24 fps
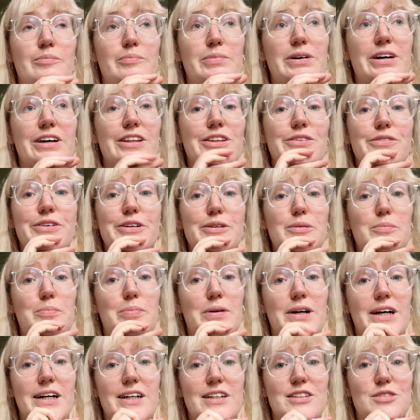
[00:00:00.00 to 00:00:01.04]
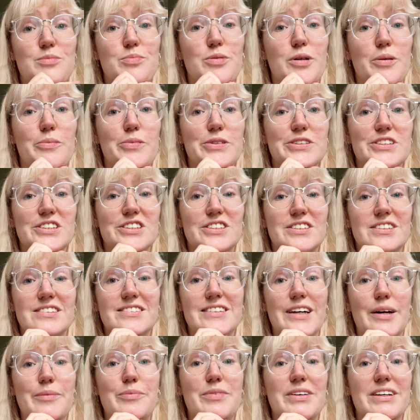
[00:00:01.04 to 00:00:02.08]
But the real part is probably just
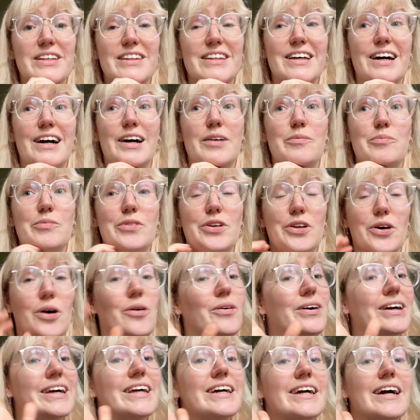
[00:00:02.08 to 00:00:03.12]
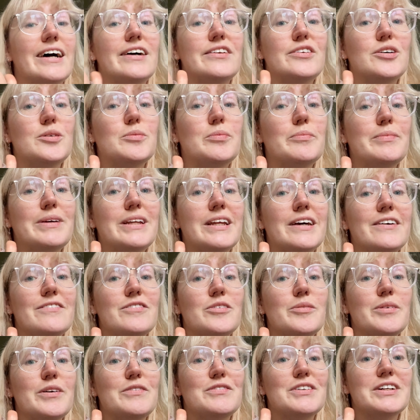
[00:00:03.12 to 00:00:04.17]
accepting that I'm not gonna get a dopamine hit
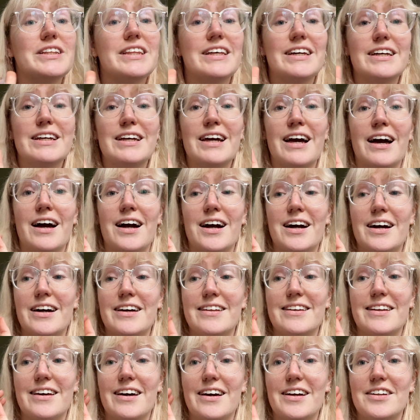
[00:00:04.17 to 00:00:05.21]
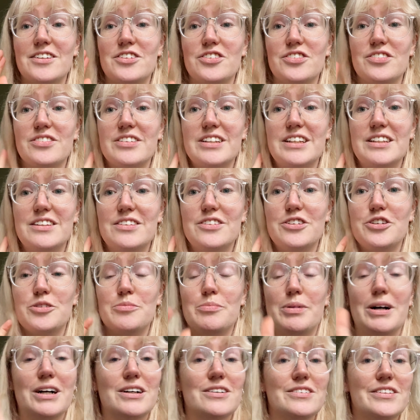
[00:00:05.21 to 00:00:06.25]
from everything and I just need to
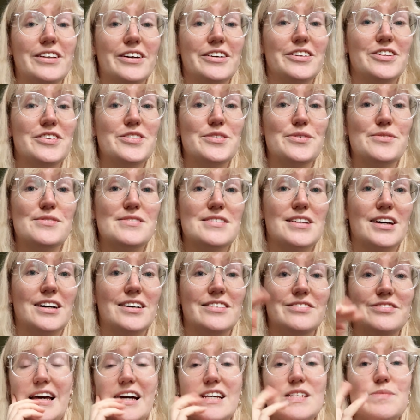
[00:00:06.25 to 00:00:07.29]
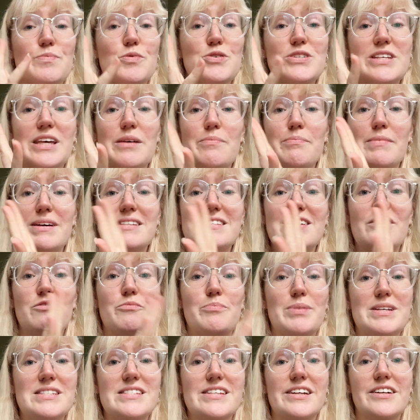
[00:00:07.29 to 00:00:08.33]
buckle down and do stuff. I suppose keeping myself
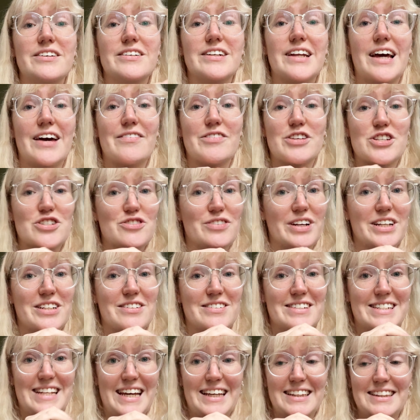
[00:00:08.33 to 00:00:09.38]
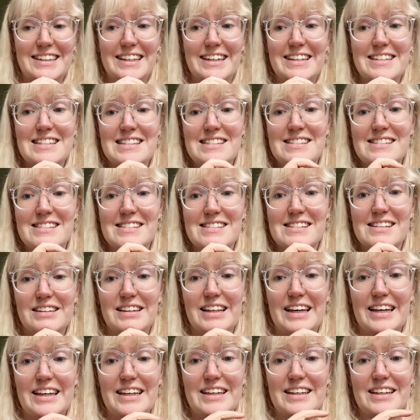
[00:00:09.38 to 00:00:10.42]
busier and having stricter deadlines
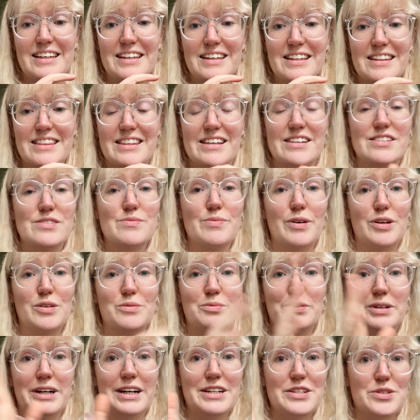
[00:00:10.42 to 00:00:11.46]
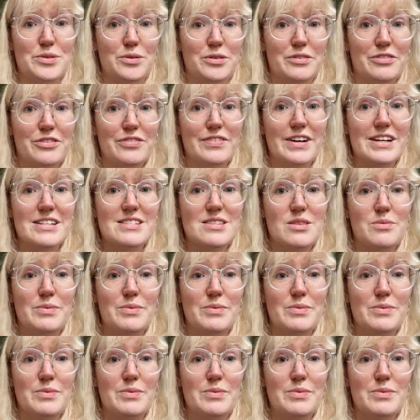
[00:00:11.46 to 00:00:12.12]
like this one where I don't have the rest of the